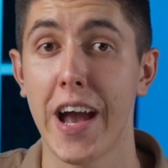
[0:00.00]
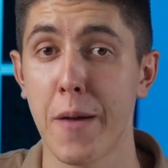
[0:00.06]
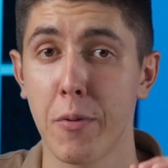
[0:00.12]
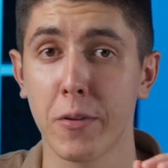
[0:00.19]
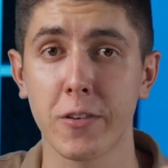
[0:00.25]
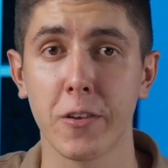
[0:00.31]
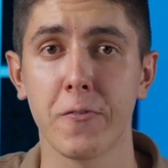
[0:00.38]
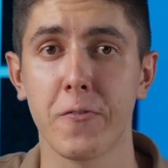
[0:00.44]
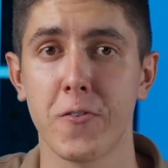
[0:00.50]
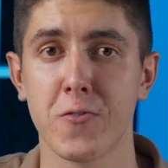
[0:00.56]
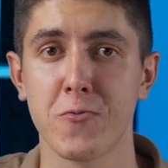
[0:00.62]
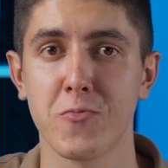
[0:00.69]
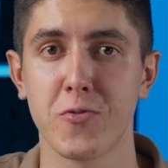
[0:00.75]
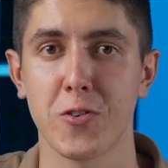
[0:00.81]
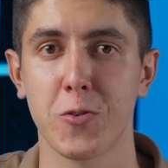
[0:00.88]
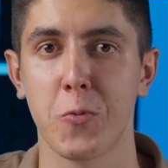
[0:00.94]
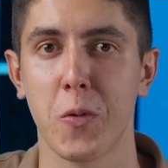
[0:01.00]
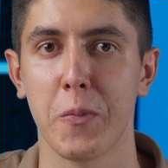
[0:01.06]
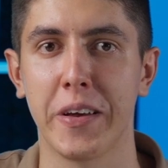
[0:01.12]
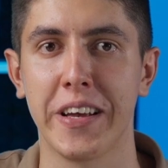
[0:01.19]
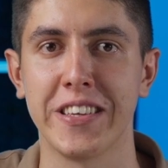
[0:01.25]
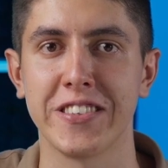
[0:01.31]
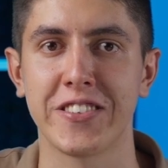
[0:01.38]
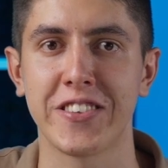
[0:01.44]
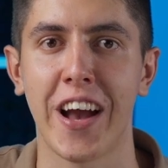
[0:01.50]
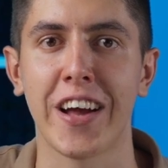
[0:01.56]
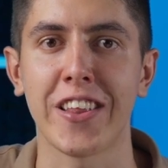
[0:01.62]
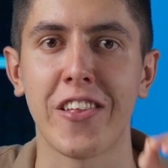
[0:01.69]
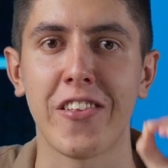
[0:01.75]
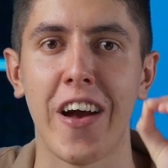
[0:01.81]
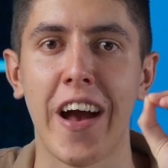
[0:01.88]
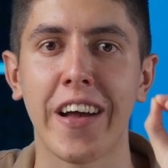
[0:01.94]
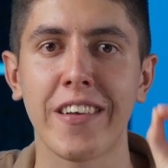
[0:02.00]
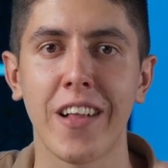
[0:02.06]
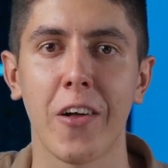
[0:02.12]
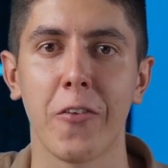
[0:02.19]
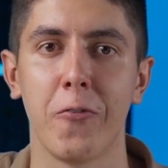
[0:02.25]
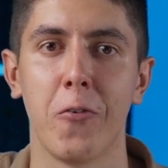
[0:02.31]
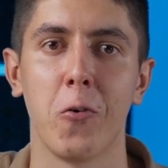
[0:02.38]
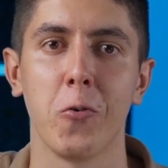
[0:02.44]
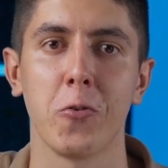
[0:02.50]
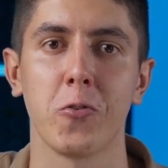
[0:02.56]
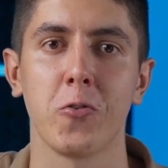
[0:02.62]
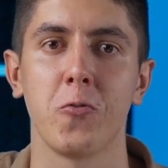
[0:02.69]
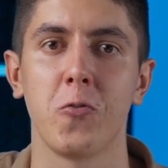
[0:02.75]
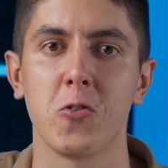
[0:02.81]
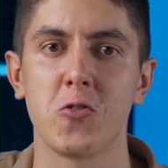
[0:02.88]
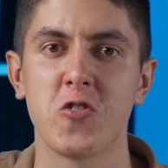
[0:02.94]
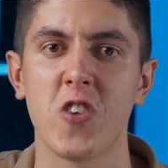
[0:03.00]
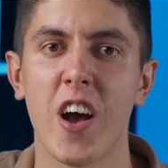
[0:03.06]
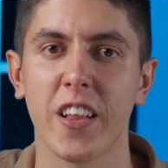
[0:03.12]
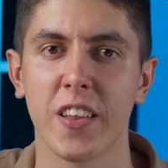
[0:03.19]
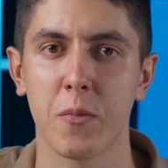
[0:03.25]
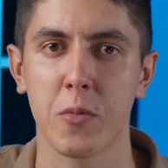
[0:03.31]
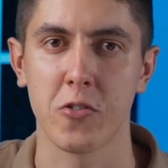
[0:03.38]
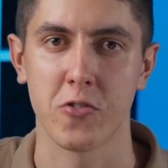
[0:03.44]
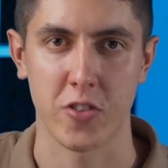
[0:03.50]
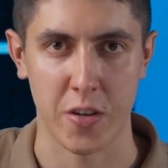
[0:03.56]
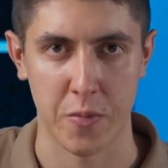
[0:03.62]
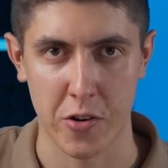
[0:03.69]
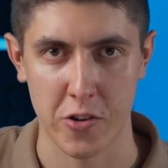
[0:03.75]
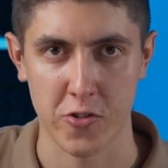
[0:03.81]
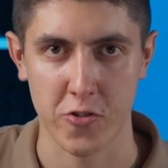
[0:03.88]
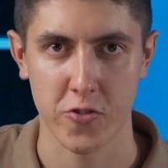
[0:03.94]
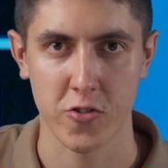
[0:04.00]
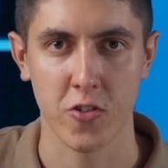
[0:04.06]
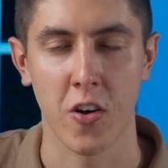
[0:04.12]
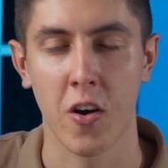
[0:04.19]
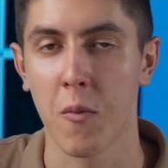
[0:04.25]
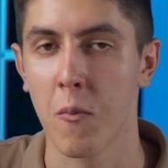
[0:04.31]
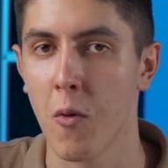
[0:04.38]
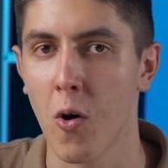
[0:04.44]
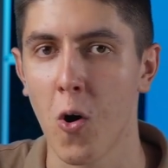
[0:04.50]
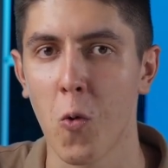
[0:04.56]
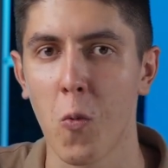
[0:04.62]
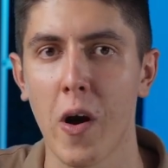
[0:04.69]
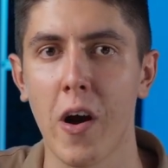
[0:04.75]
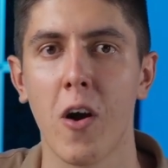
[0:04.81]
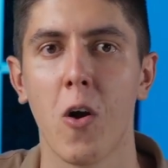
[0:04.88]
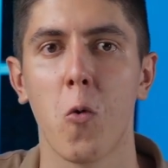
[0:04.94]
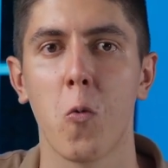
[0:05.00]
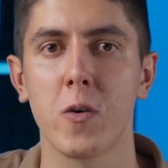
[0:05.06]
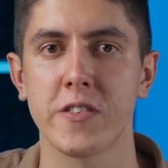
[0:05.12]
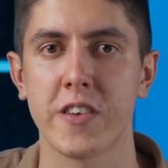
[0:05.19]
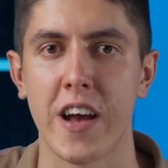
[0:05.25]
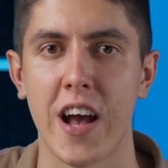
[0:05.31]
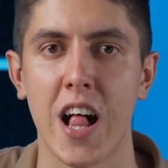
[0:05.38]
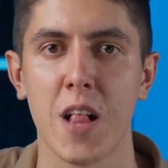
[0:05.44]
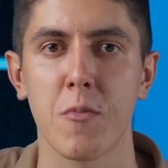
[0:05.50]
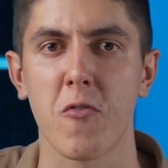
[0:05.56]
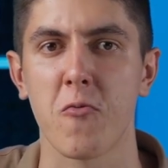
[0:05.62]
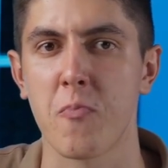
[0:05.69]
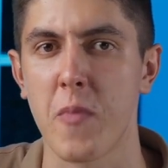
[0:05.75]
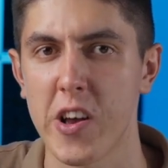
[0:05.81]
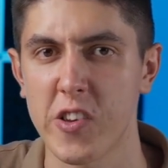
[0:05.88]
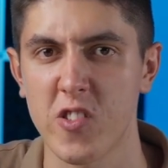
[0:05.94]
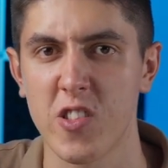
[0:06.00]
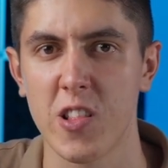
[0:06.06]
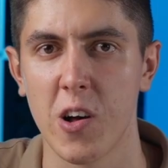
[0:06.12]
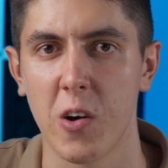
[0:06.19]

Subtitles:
Apple confirms it will begin scanning iCloud photos for child abuse images. Moreover, with the help of machine